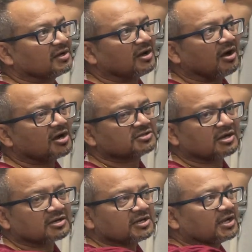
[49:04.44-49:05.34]

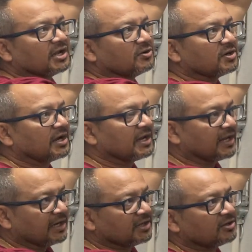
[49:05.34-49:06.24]
horizontally
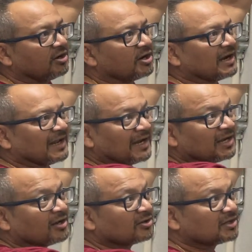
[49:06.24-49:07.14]
aligned or aligned
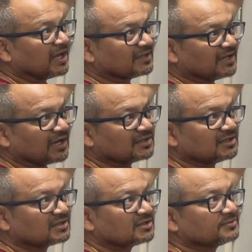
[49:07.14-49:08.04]
along the
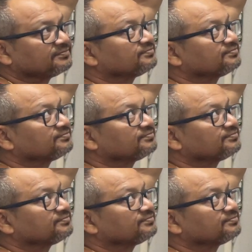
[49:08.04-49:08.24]
x-axis.